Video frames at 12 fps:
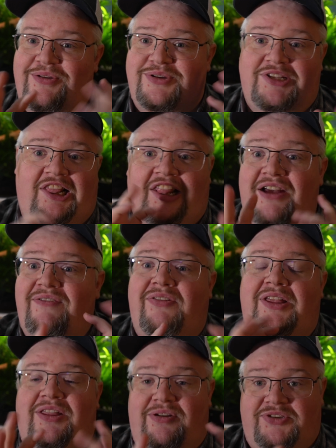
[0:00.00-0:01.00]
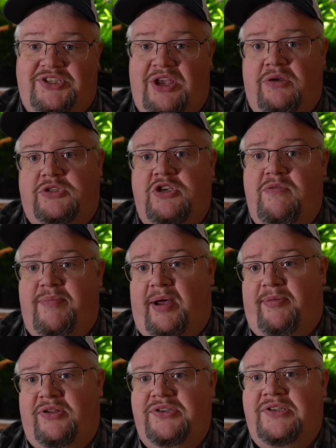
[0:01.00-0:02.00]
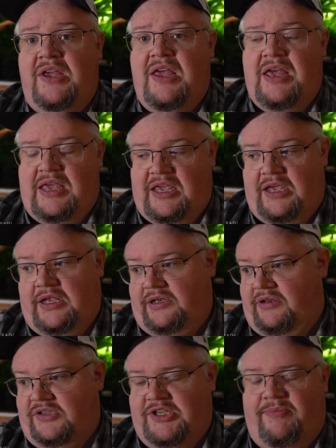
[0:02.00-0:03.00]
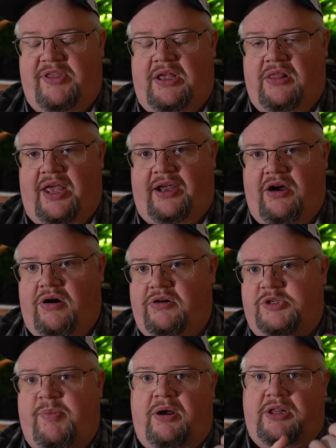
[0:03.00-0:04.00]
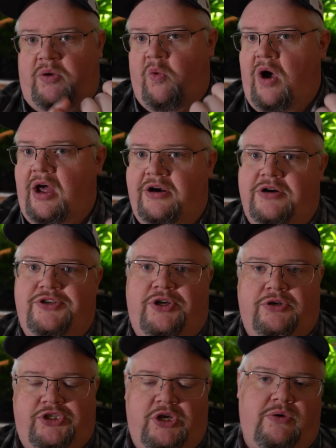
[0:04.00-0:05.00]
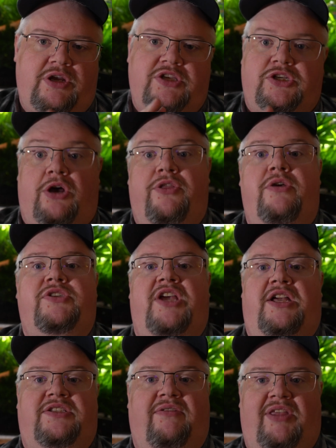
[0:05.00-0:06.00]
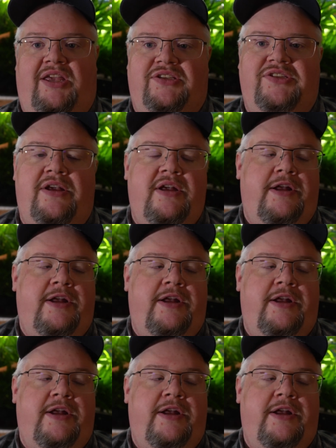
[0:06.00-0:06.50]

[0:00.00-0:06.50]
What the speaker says: those lovely little CO2 bubbles in something like our sparkling waters, our sodas, all those kinds of things.